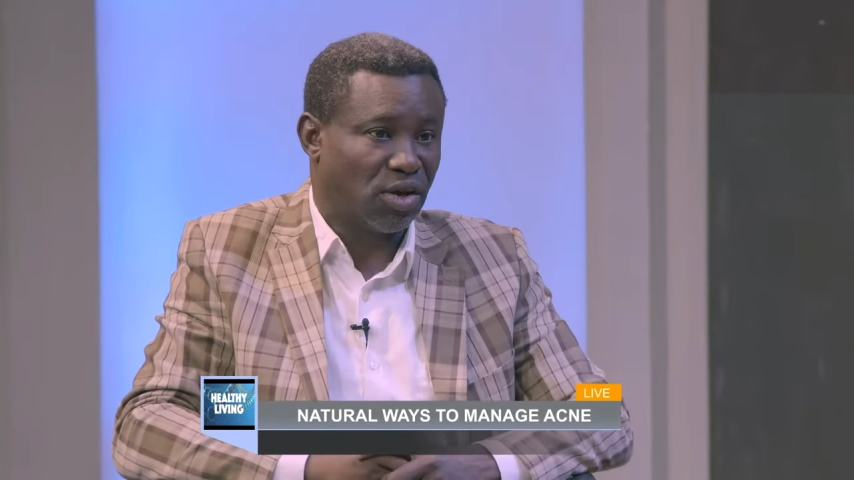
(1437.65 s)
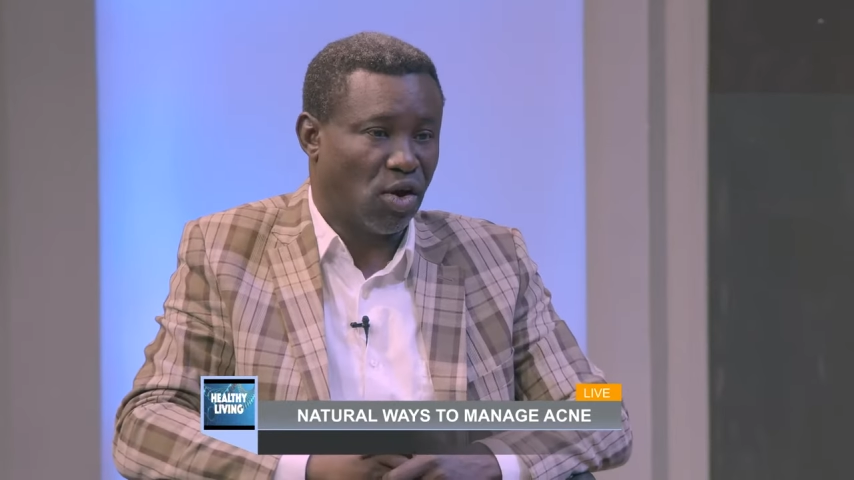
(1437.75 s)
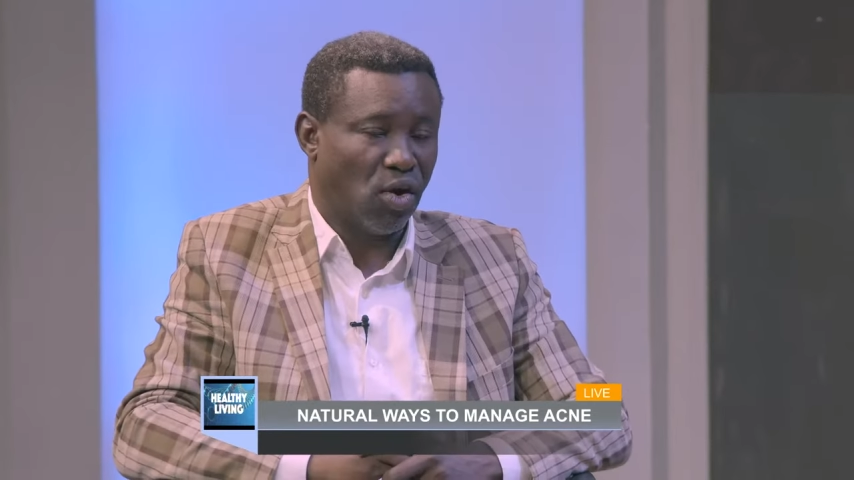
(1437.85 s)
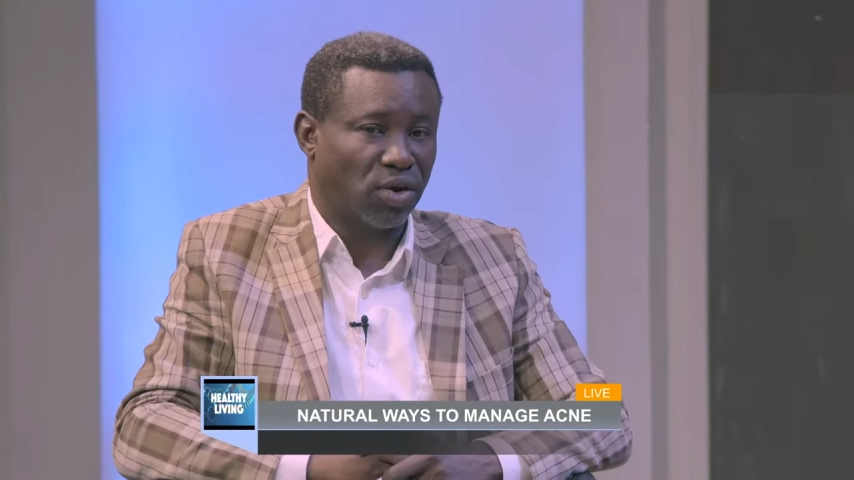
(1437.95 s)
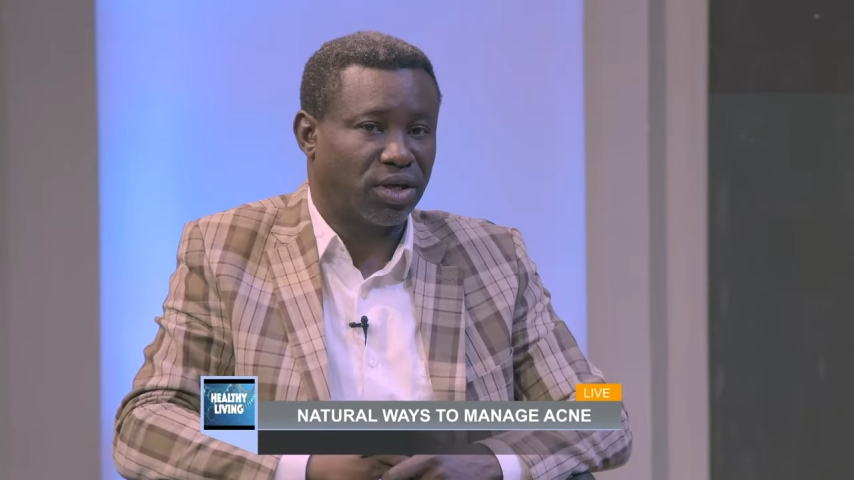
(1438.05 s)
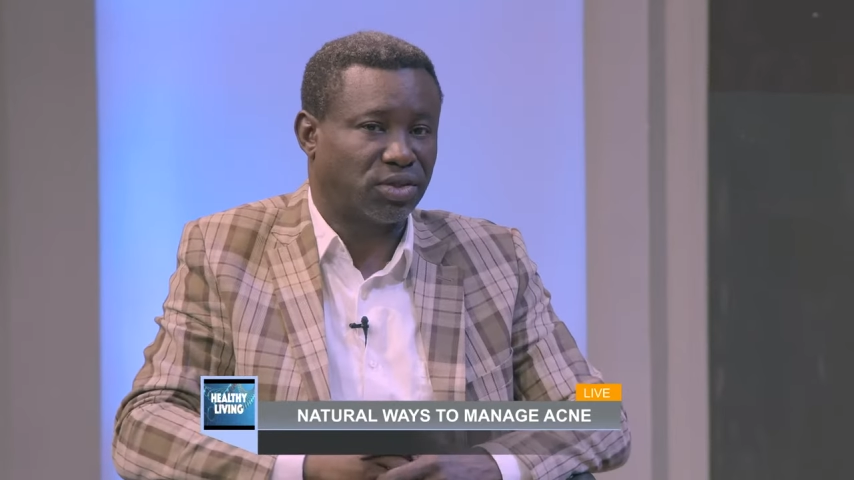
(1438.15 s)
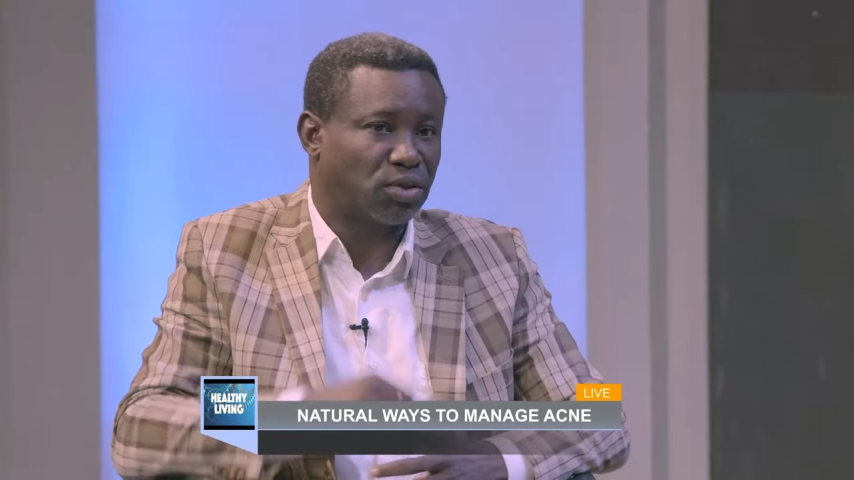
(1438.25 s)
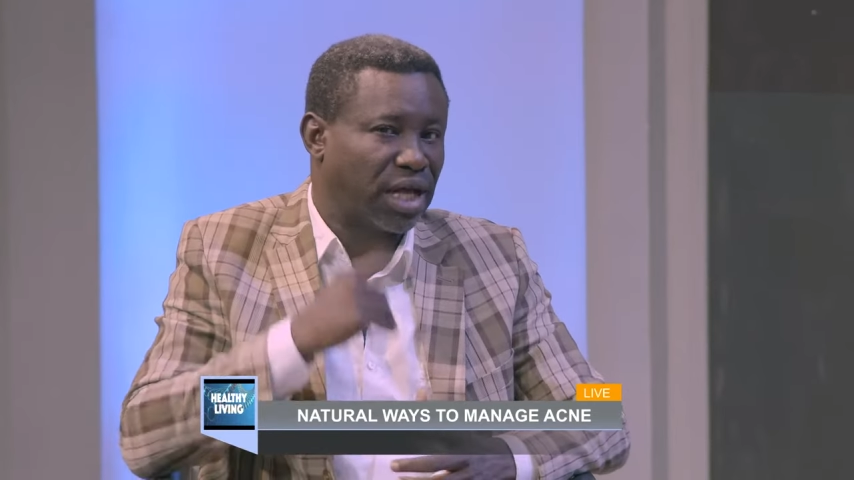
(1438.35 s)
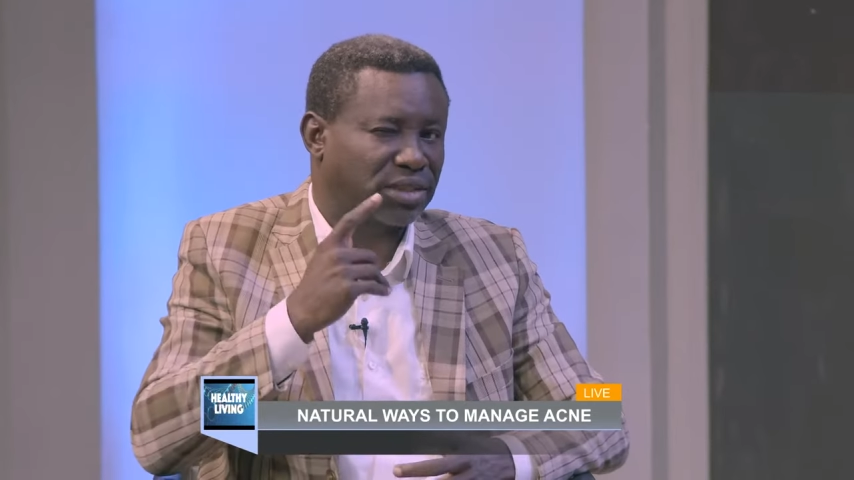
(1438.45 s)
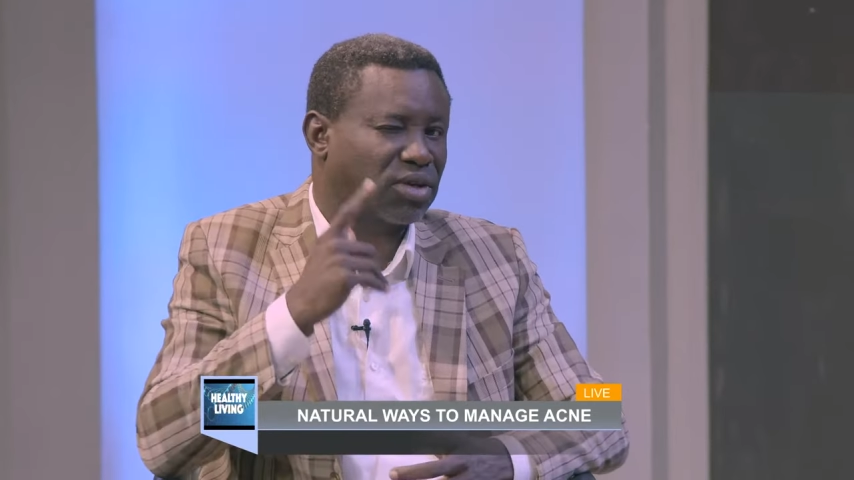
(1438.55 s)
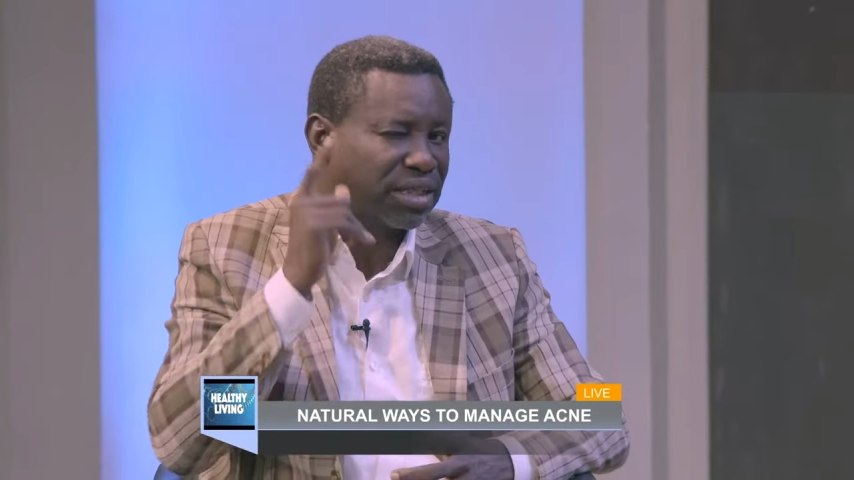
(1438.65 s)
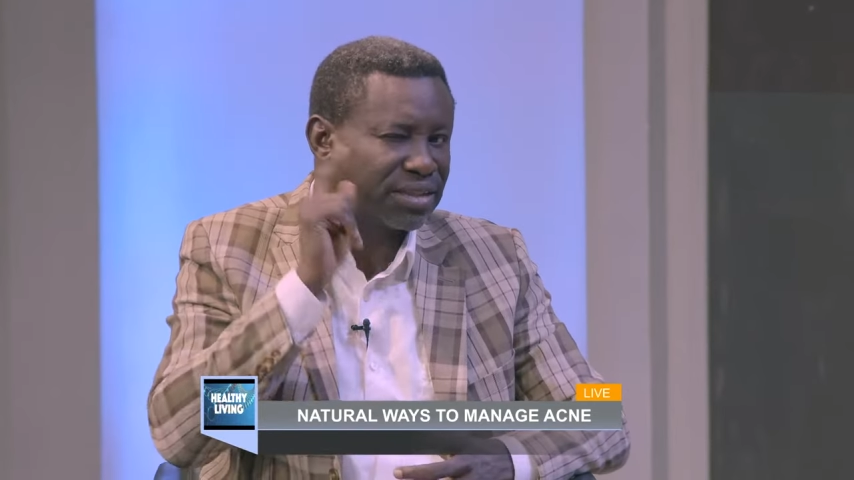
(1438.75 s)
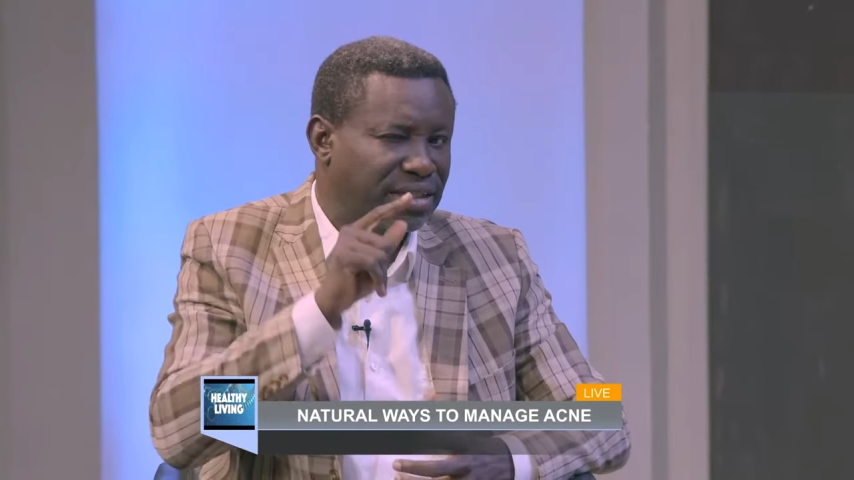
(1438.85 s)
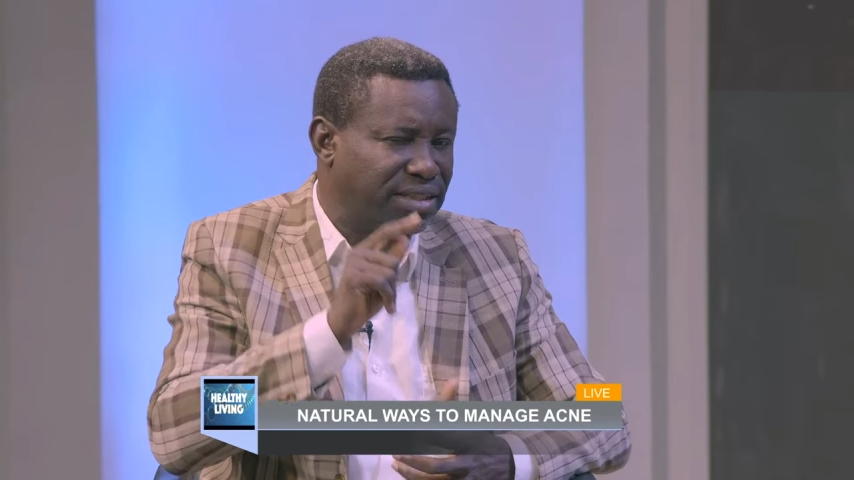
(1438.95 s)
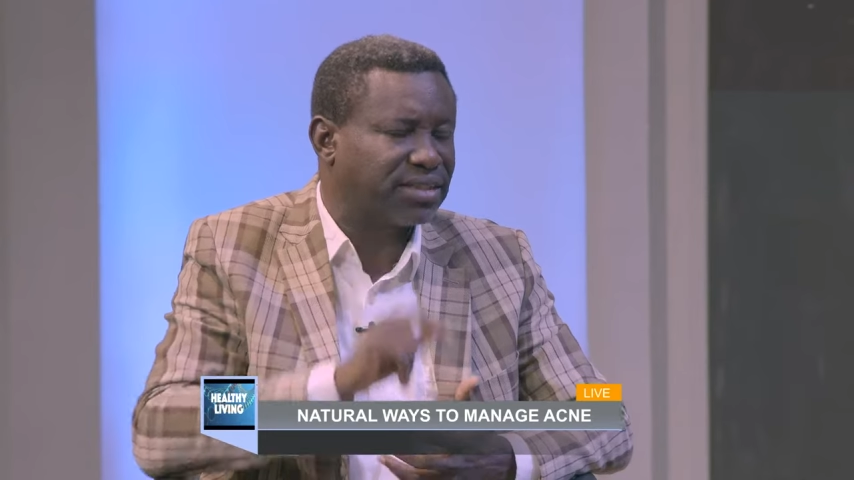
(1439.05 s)
Okay, so that's why I
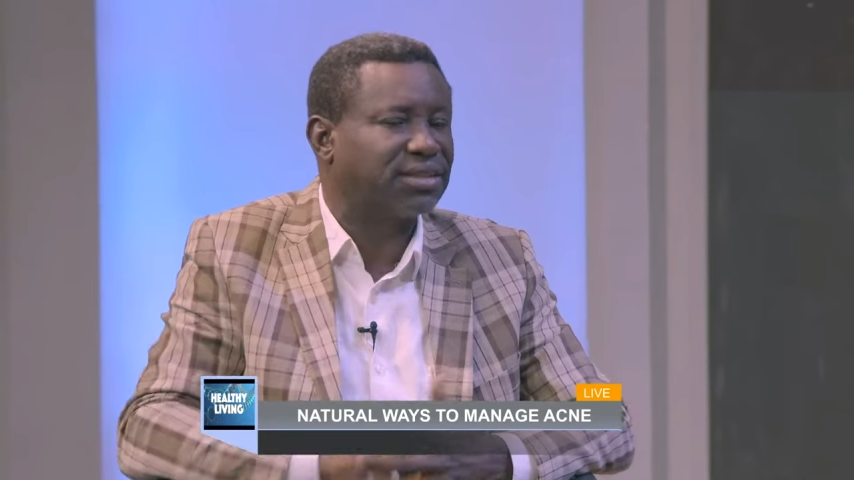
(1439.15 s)
said this